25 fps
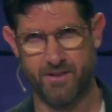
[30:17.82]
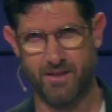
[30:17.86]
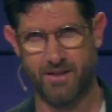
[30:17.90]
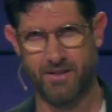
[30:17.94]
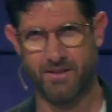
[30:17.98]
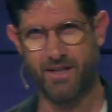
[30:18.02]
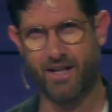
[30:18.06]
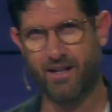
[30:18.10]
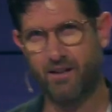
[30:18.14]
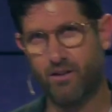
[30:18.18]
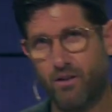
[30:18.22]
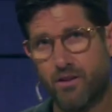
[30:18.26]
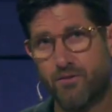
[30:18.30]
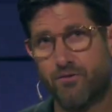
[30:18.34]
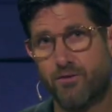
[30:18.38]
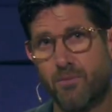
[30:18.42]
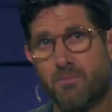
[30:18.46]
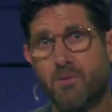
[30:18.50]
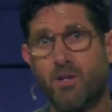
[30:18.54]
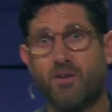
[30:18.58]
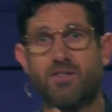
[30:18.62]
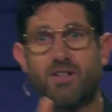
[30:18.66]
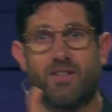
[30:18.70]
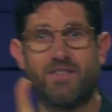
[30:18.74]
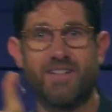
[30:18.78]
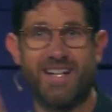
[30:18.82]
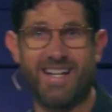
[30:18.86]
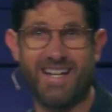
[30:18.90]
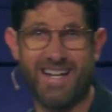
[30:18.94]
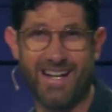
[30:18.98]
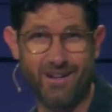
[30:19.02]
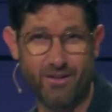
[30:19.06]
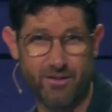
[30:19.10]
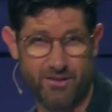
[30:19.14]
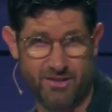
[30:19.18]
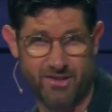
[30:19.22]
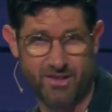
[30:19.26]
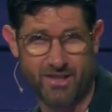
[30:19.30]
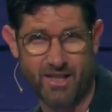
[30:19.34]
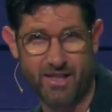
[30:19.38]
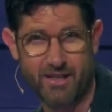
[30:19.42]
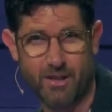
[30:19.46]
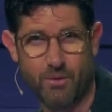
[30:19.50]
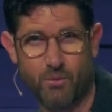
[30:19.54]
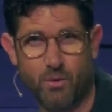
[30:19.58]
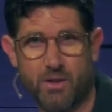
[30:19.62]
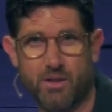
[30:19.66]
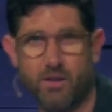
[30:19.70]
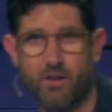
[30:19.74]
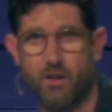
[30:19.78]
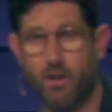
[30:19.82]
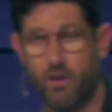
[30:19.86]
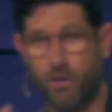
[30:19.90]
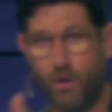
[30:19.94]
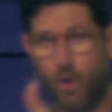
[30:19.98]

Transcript: not only from those on the outside that want to